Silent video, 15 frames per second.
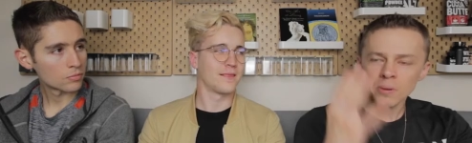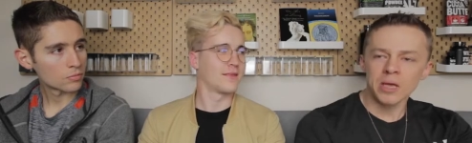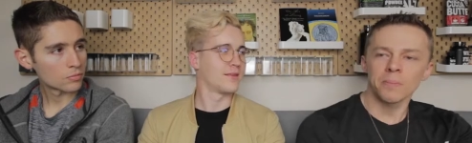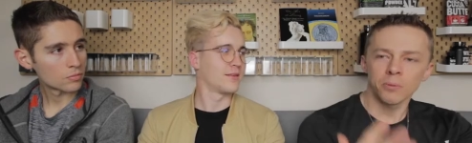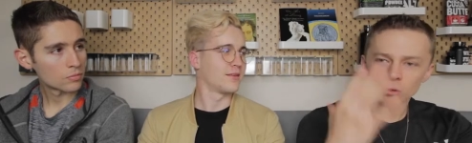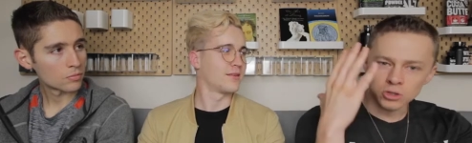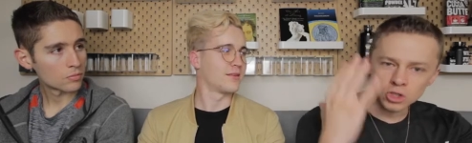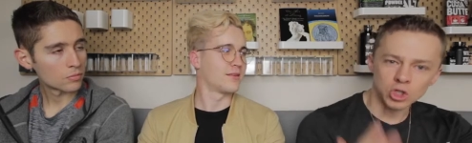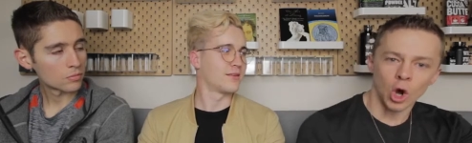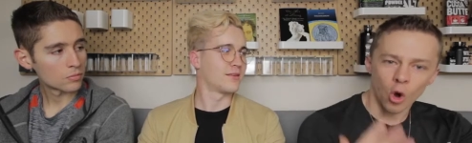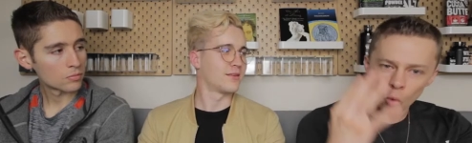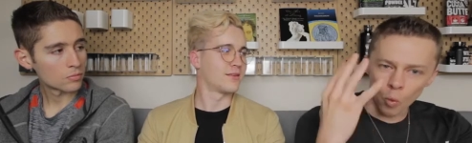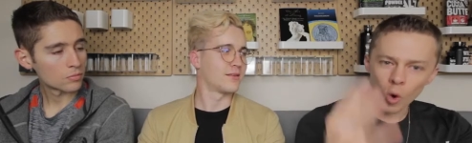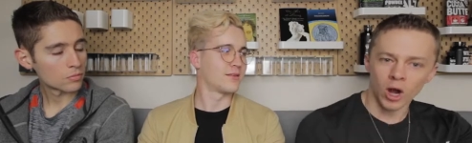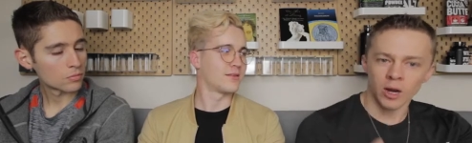Speaker 1: people
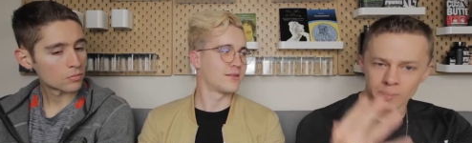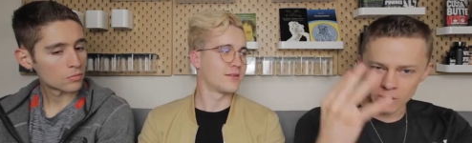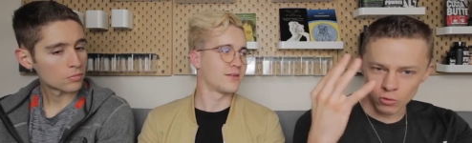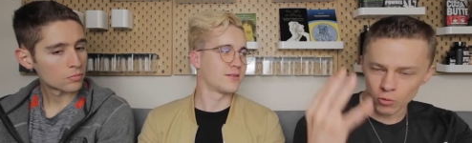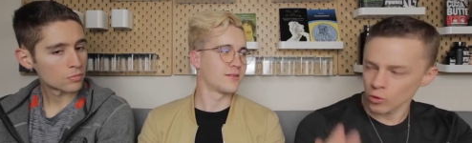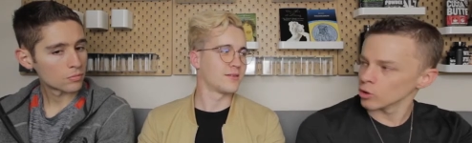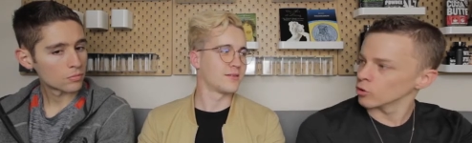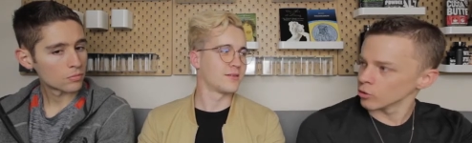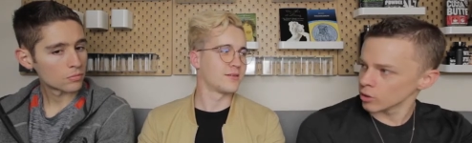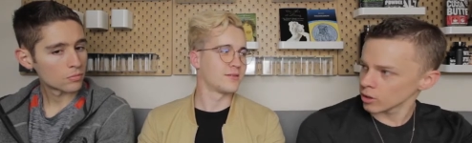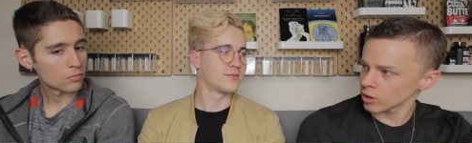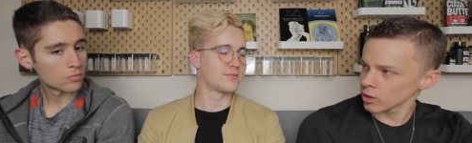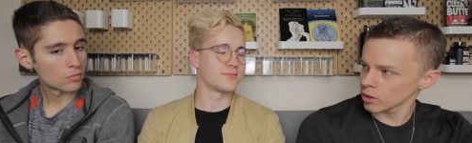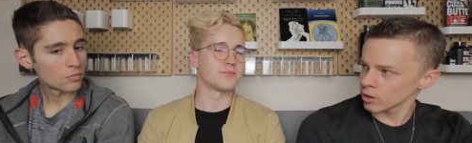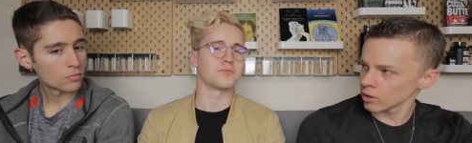don't want to be rude,
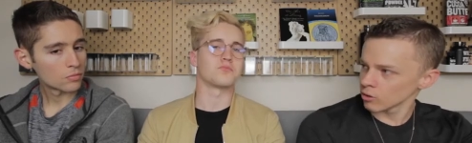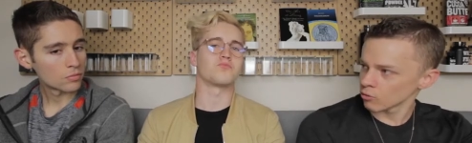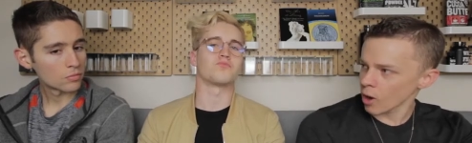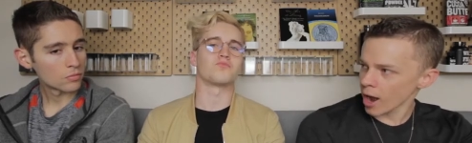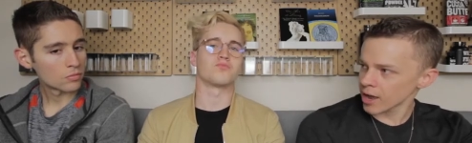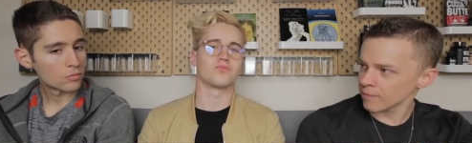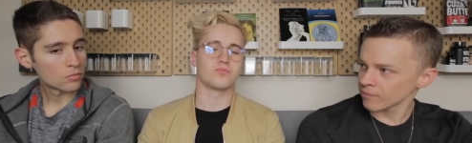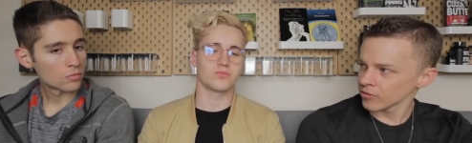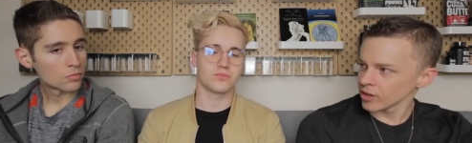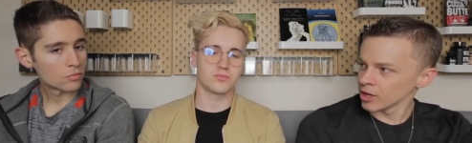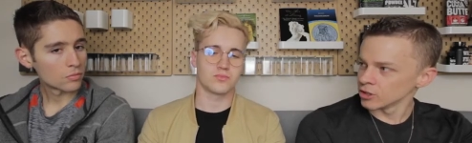mm. right?